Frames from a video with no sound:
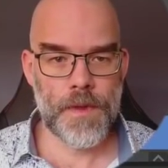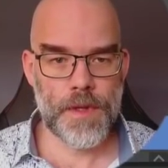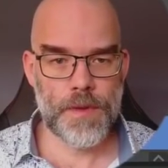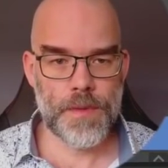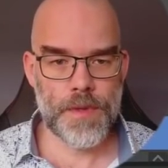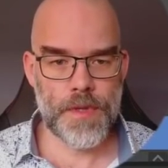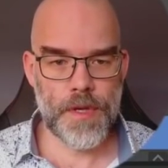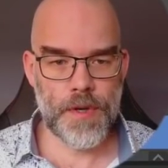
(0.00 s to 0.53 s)

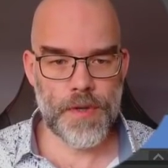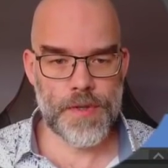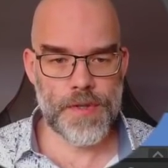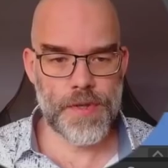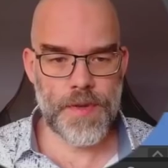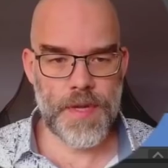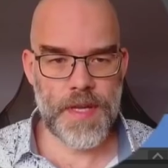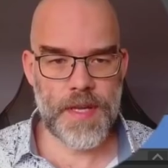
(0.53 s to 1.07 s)
You would go
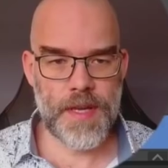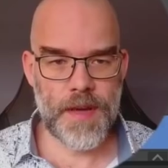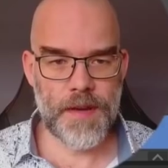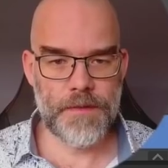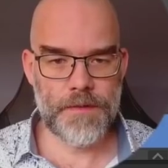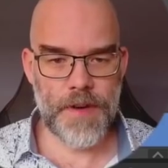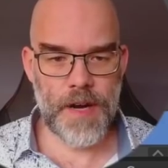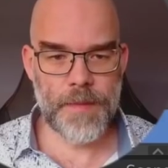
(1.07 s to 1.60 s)
to the
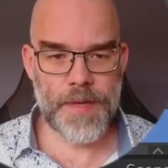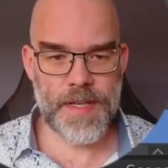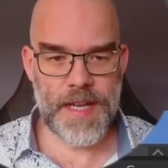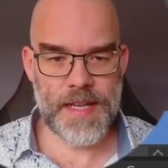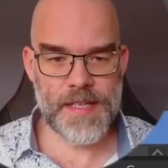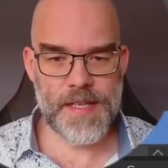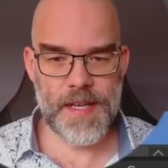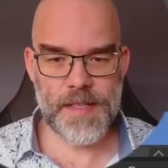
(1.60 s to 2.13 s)
environment
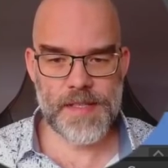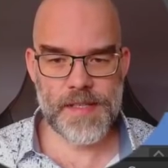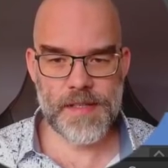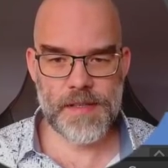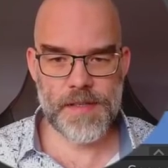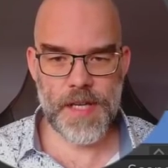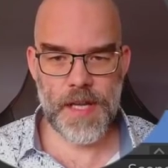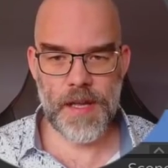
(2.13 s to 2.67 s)

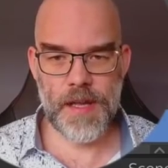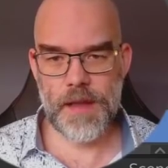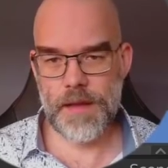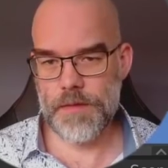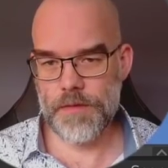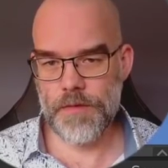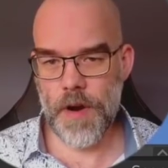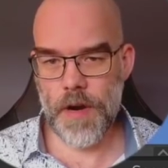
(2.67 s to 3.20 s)
assets, say
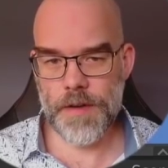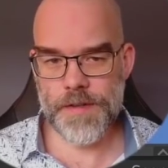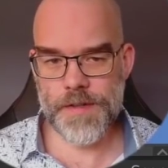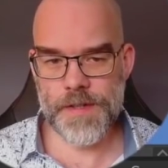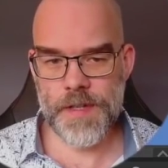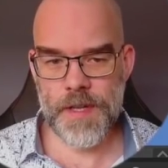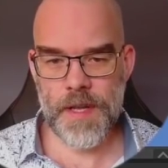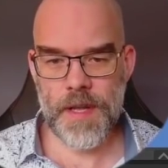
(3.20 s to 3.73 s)

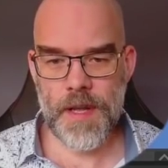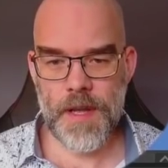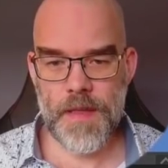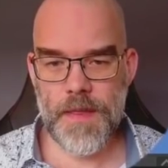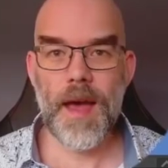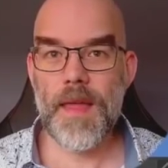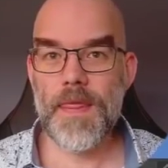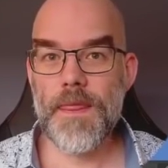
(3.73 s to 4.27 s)
rocks,
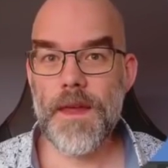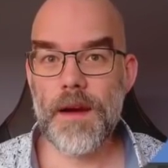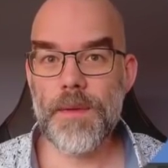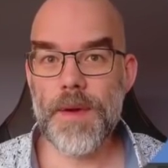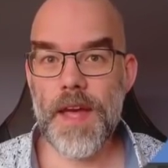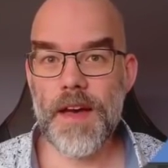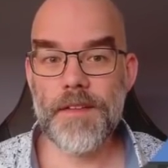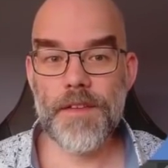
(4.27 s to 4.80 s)
and there
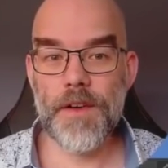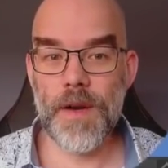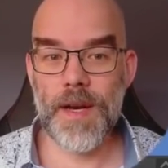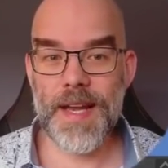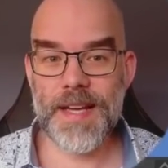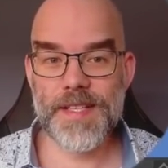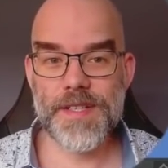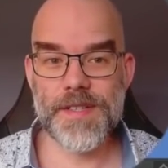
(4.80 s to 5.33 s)
we have
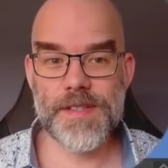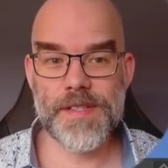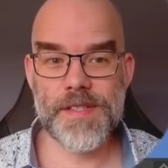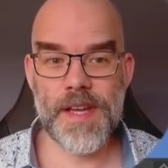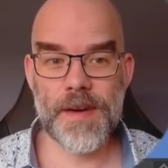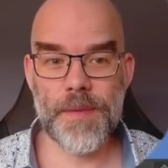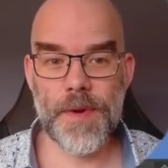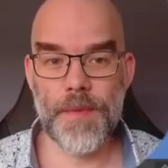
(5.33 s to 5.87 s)

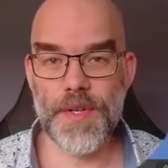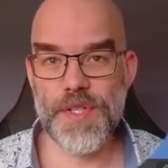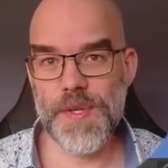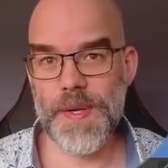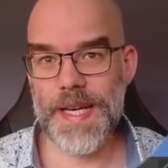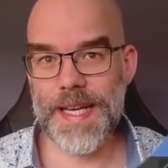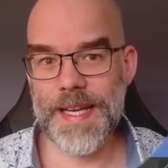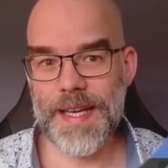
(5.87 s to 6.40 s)
collections that we want
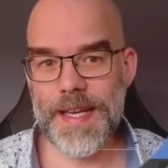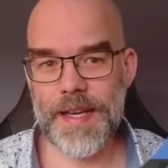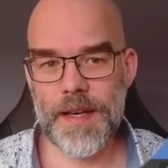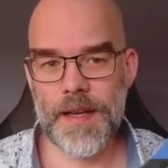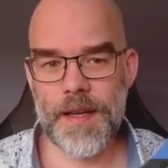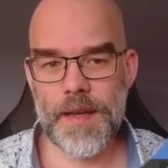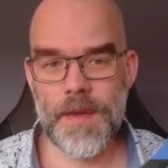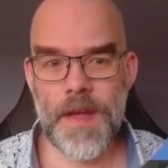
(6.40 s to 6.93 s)
to link
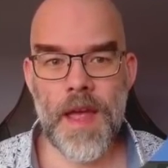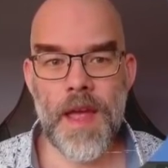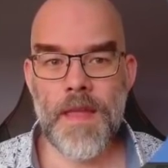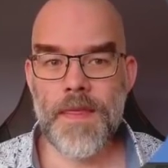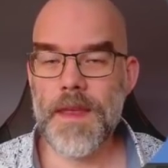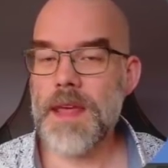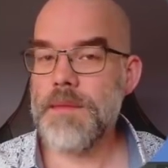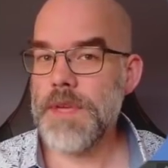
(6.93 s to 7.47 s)
in.
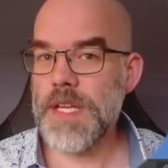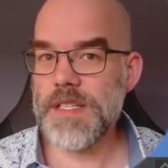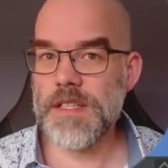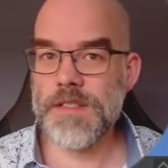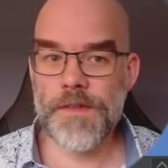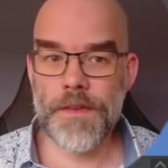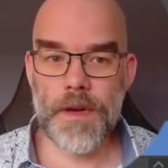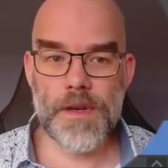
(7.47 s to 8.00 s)
The naming is
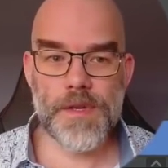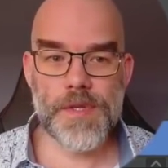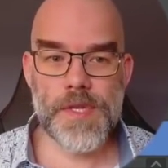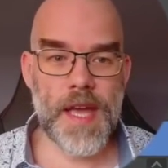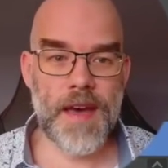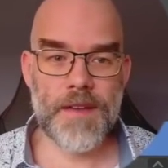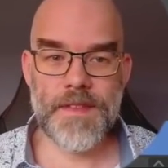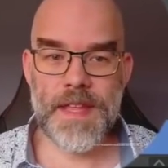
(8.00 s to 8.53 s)
as
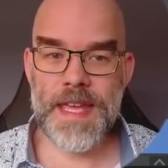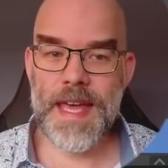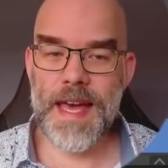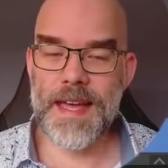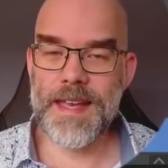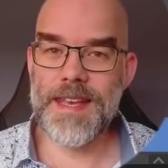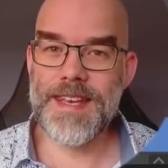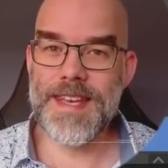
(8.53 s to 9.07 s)
follows. You have
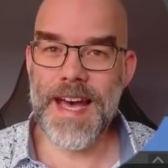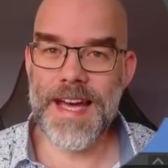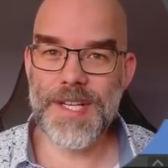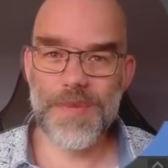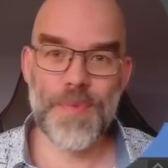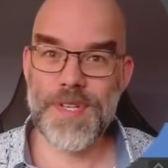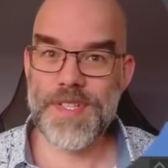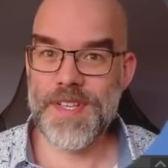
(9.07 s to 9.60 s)
EN-,
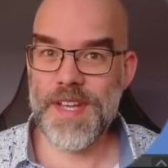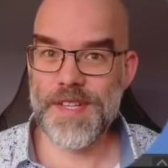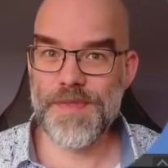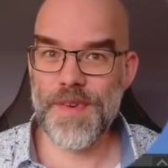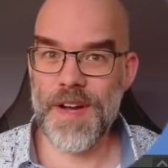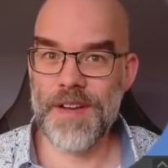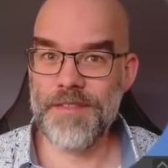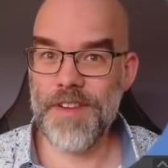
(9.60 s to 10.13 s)
which stands
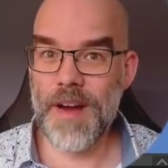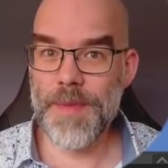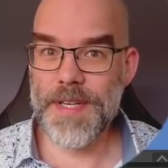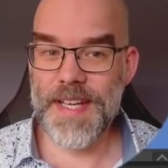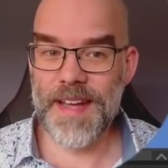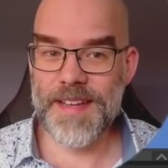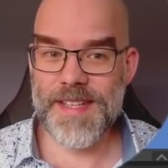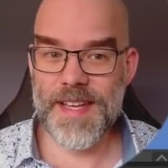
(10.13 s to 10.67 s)
for
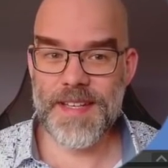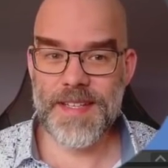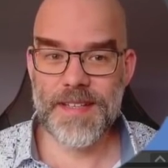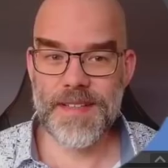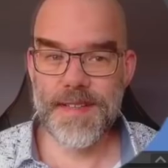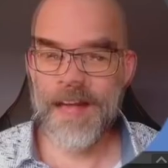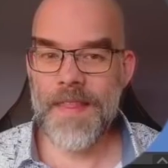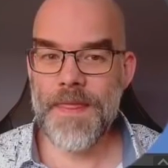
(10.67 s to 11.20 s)
environment asset,
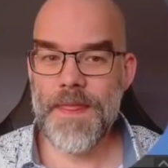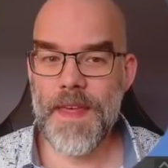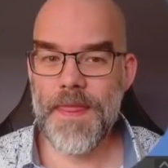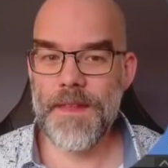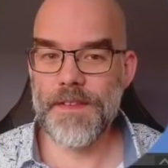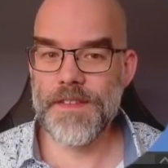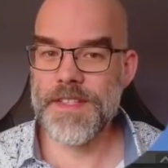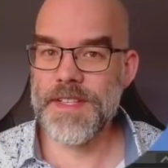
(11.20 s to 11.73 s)
and
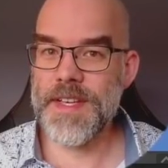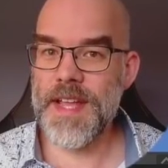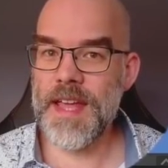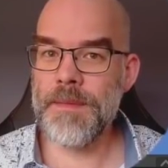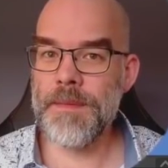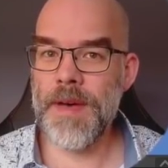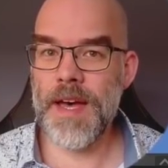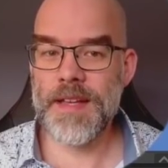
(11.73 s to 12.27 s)
then there's a
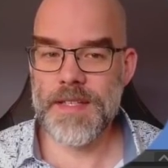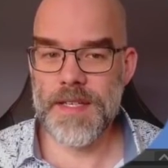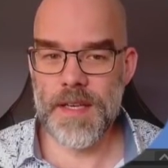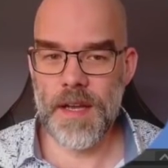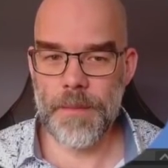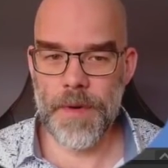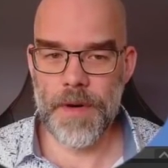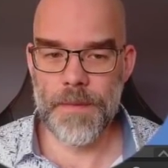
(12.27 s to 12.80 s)
name and a
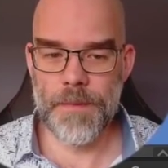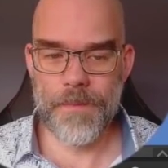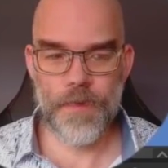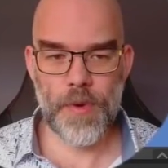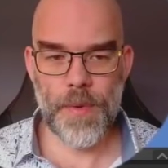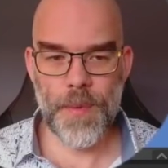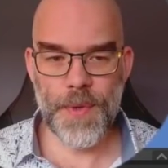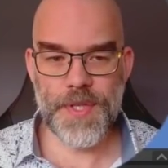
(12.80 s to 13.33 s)
number.
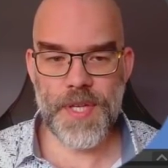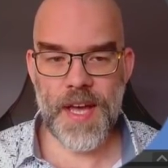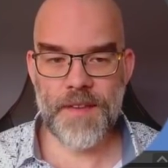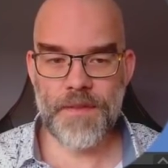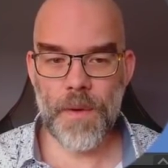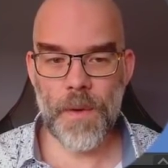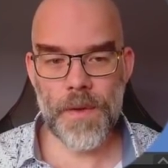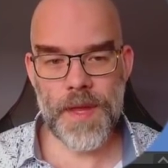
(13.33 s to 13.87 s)
So we want to
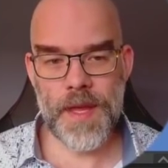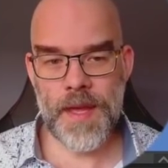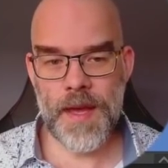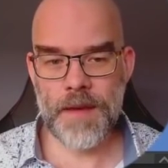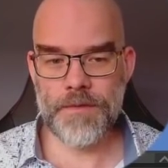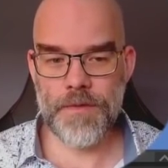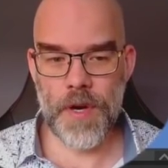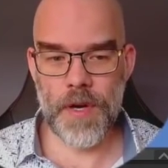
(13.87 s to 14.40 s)
have all the
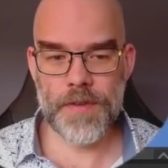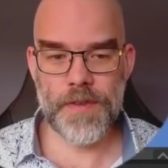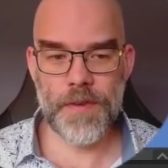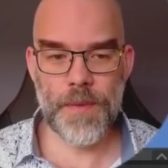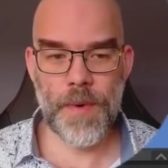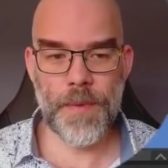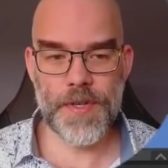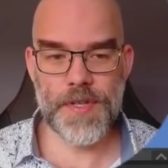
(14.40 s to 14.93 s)
EN rocks.
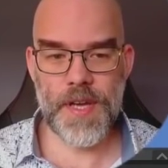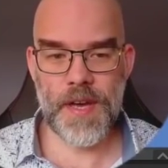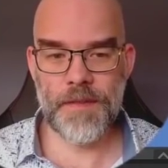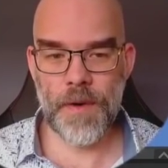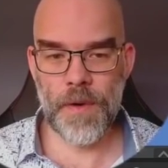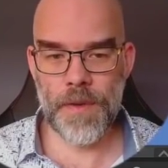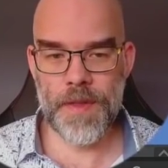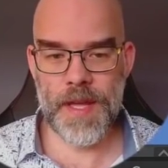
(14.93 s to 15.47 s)
We want to
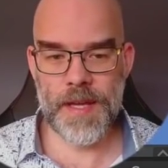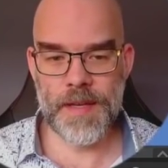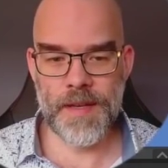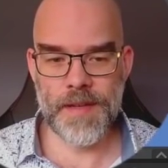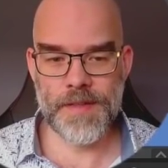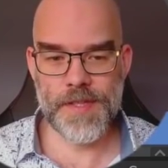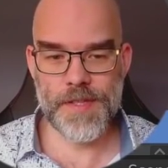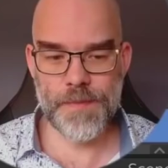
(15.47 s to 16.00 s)
have all the
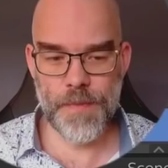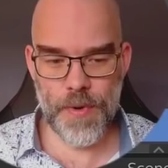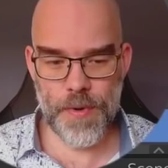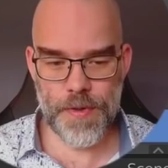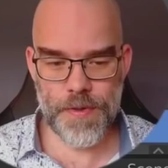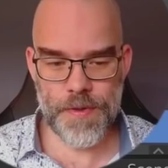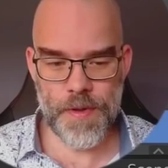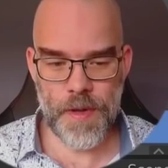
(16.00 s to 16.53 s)
EN
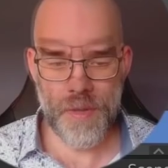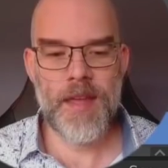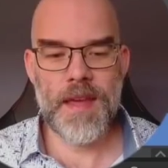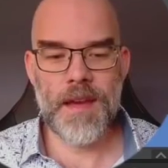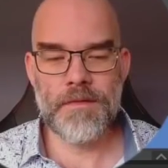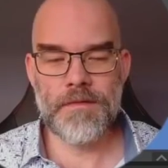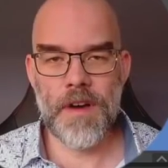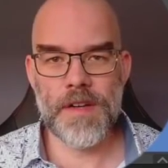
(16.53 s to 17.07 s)
smooth.
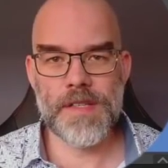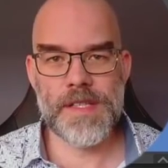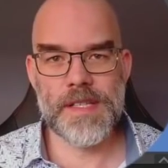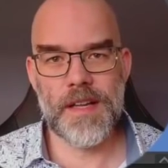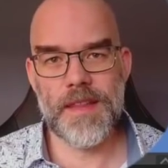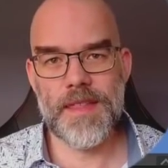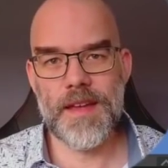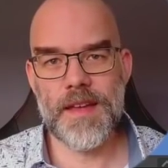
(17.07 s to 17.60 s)
EN rocks
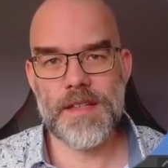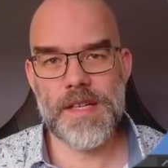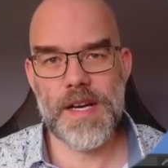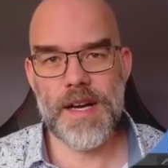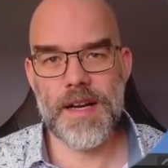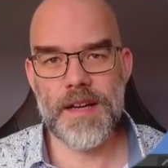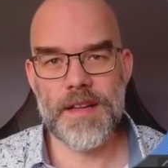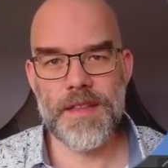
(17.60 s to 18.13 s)
is like the
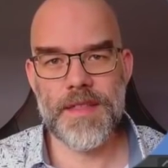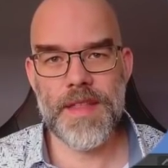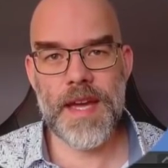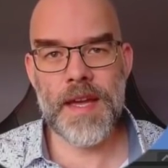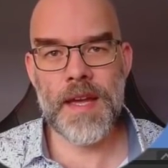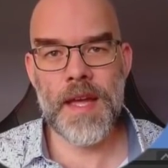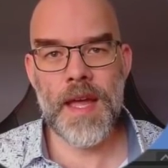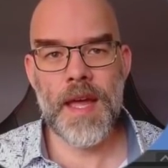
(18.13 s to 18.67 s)
entire
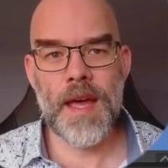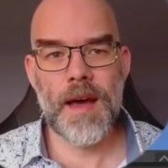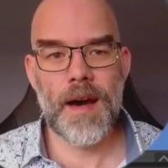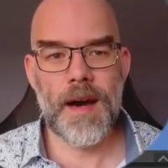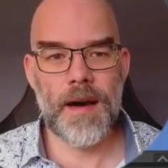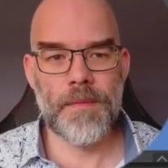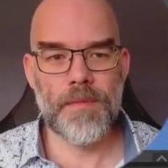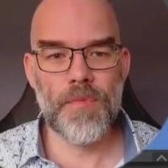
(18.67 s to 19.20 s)
thing.
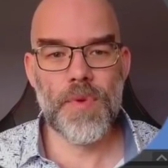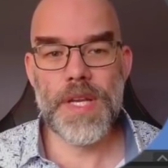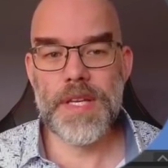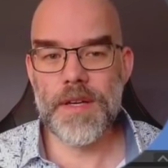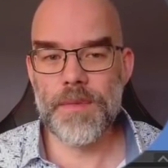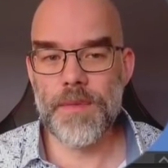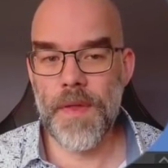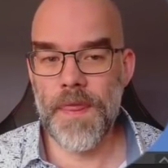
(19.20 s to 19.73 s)
We
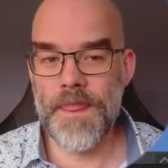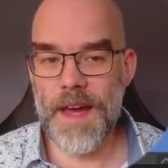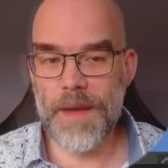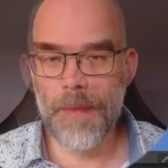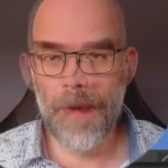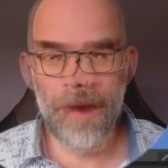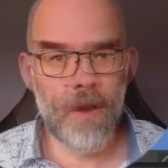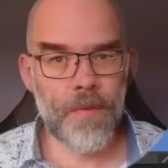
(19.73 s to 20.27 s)
don't want
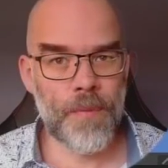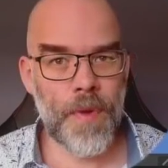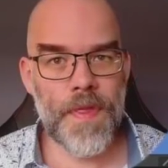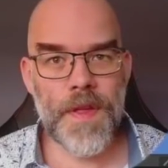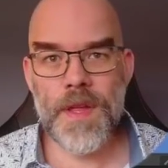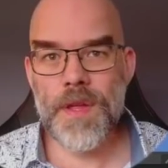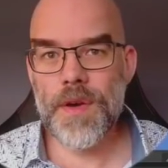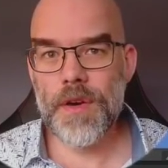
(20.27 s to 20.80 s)
that one. One
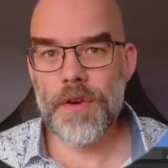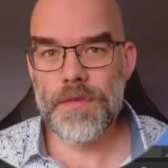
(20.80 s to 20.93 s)
thing you can